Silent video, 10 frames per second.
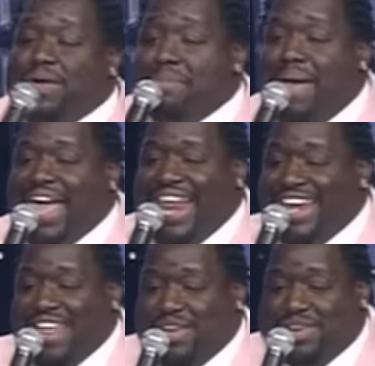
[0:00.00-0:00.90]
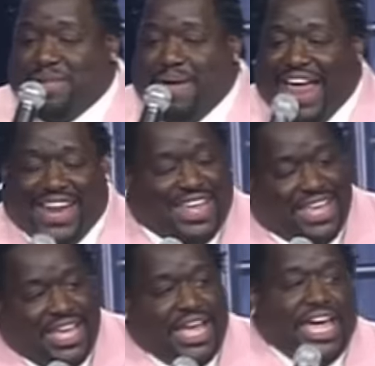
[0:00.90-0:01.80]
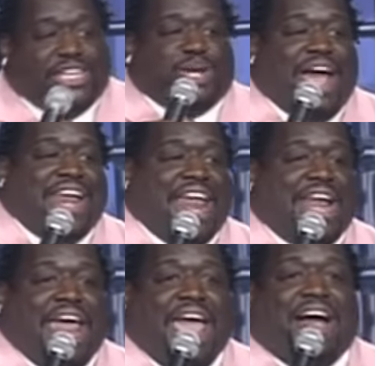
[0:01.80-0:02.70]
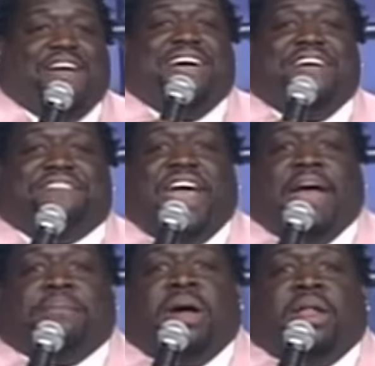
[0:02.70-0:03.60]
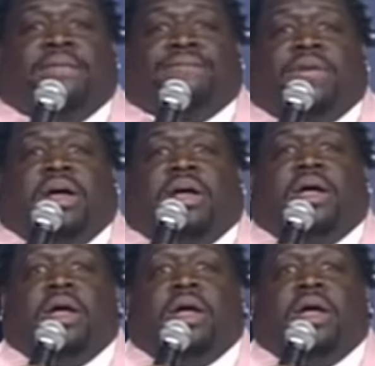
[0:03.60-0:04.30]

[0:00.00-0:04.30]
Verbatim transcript: get mad. Ain't nothing you can do about it. He trying not to laugh. Fat motherfucker.